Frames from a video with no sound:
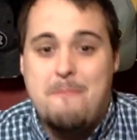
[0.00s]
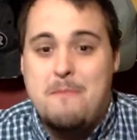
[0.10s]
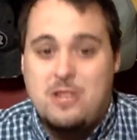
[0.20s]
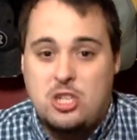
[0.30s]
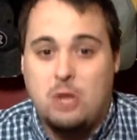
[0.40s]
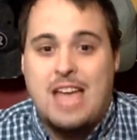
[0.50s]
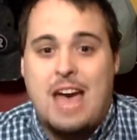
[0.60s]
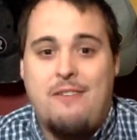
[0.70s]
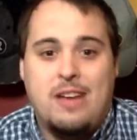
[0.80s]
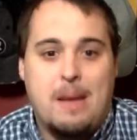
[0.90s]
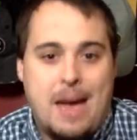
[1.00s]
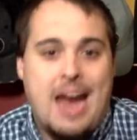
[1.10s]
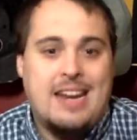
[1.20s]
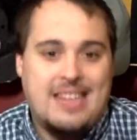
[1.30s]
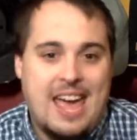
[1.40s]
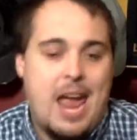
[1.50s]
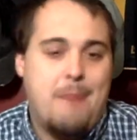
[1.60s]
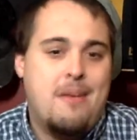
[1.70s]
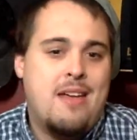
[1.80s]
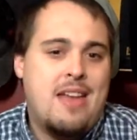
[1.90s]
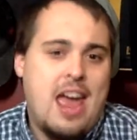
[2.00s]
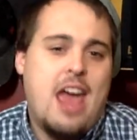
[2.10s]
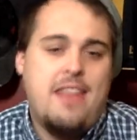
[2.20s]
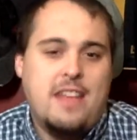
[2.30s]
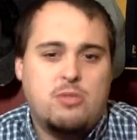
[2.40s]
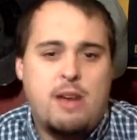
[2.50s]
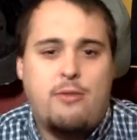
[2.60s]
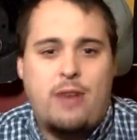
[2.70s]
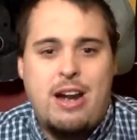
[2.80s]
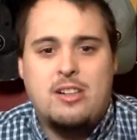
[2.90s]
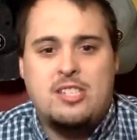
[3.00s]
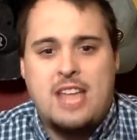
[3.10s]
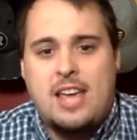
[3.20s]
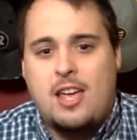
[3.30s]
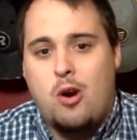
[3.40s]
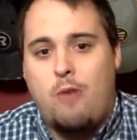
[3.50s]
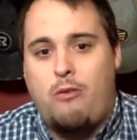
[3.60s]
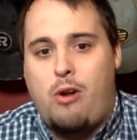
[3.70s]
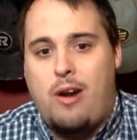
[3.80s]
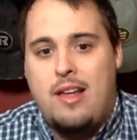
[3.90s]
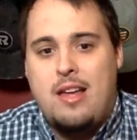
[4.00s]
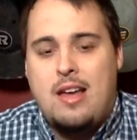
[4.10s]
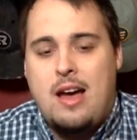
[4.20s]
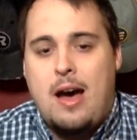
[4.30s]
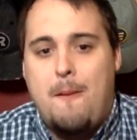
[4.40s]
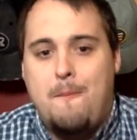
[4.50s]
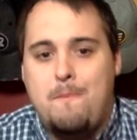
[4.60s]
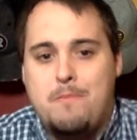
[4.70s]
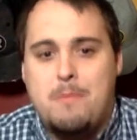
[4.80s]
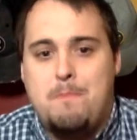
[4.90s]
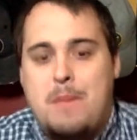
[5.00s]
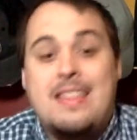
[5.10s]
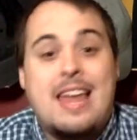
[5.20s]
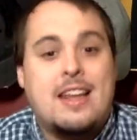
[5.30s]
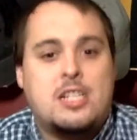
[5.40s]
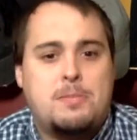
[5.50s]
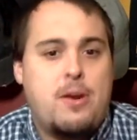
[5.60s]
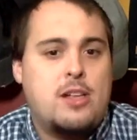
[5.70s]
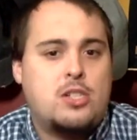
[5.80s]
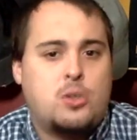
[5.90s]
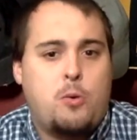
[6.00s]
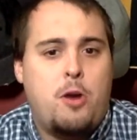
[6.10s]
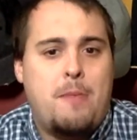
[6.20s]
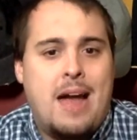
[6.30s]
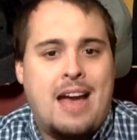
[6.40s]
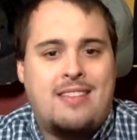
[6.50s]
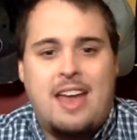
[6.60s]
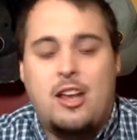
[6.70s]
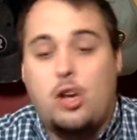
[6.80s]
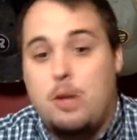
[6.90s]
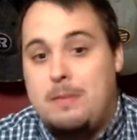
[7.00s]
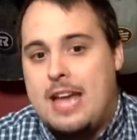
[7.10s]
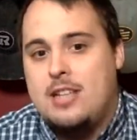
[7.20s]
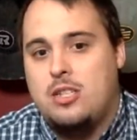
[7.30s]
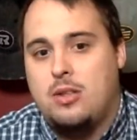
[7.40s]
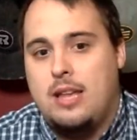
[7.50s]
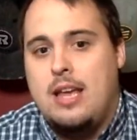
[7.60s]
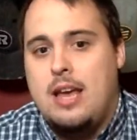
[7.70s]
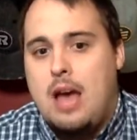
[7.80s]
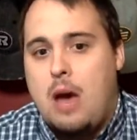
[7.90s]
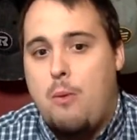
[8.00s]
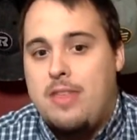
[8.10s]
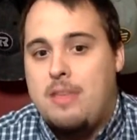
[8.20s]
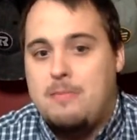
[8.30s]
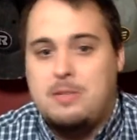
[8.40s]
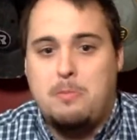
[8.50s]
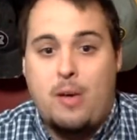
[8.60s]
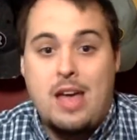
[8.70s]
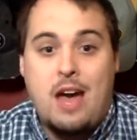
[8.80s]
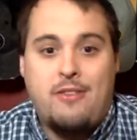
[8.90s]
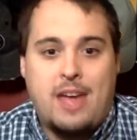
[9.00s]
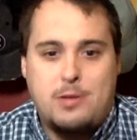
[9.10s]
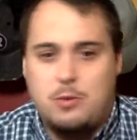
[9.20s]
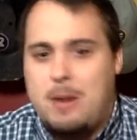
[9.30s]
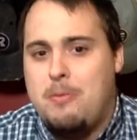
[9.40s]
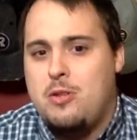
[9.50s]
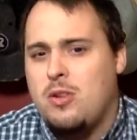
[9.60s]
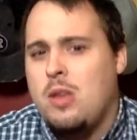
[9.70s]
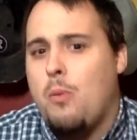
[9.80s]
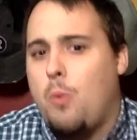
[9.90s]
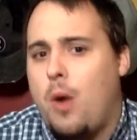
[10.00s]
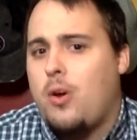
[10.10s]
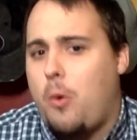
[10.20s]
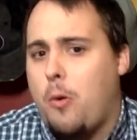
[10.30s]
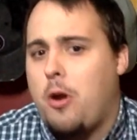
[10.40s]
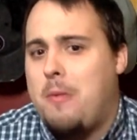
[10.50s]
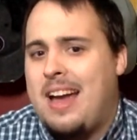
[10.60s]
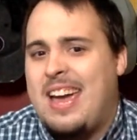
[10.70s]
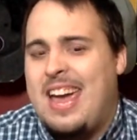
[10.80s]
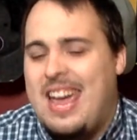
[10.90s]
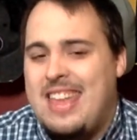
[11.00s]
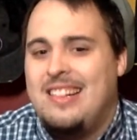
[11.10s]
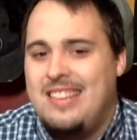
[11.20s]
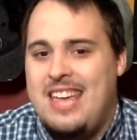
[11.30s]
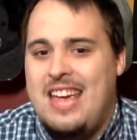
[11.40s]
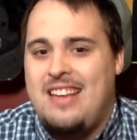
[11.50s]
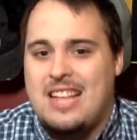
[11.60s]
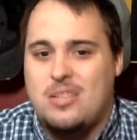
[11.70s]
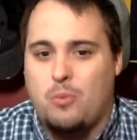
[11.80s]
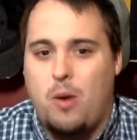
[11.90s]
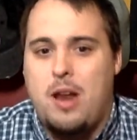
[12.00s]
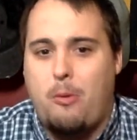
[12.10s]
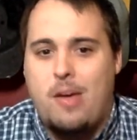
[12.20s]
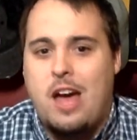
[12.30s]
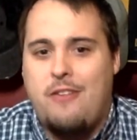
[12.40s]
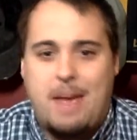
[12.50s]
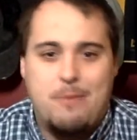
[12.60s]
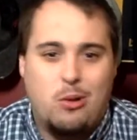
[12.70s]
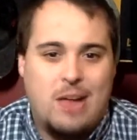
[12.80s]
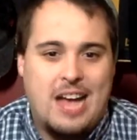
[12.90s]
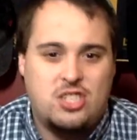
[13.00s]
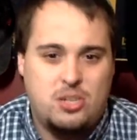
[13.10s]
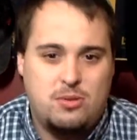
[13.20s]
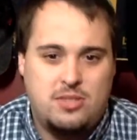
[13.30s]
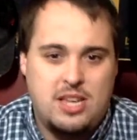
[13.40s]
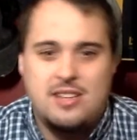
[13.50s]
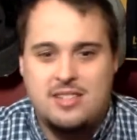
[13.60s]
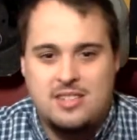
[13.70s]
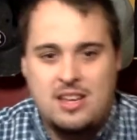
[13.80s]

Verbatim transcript: Shiltz having a bad game and then Trevor Harris taking over and um, being that experienced quarterback that could potentially win them some playoff games. Remember, there's only one quarterback in the league that's won a playoff game the last two seasons,